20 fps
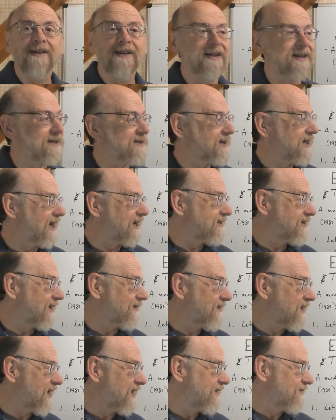In this case,
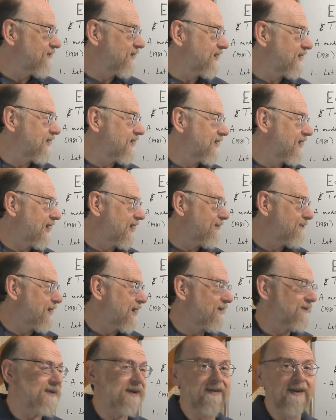I've got it written at
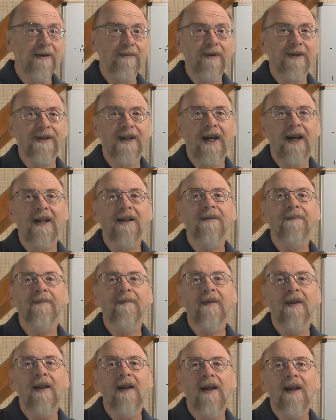about 50%.
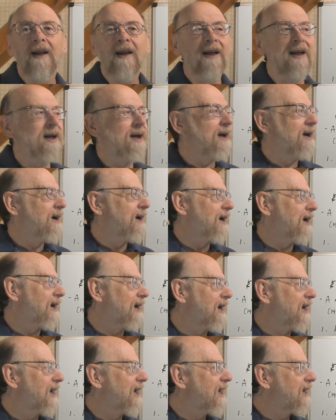
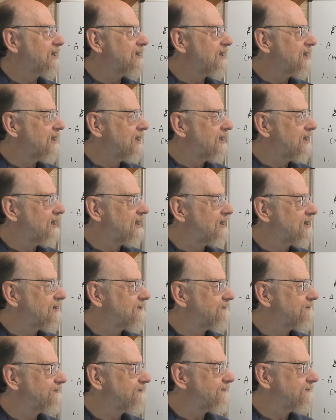
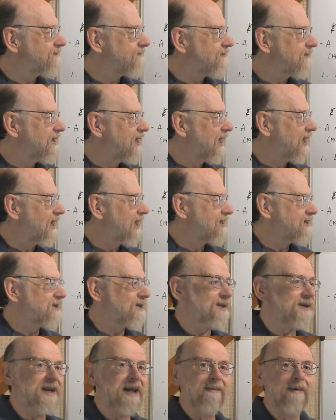And so
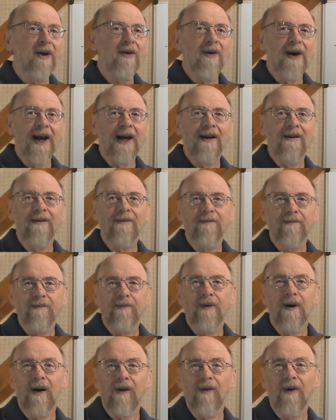the Democrat
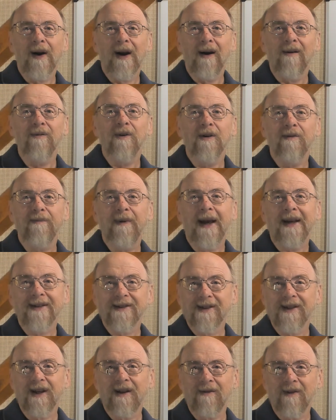program would
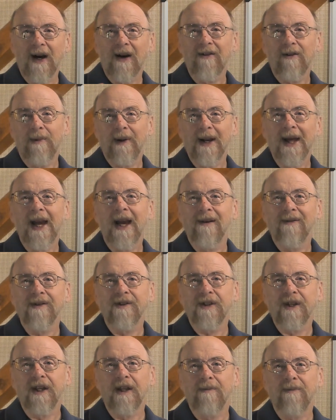basically involve about half of
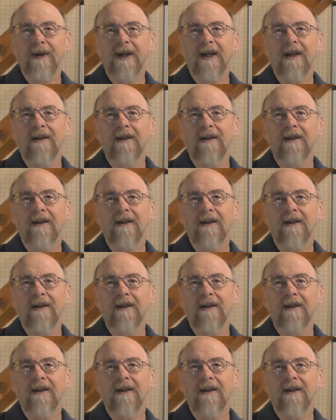GDP.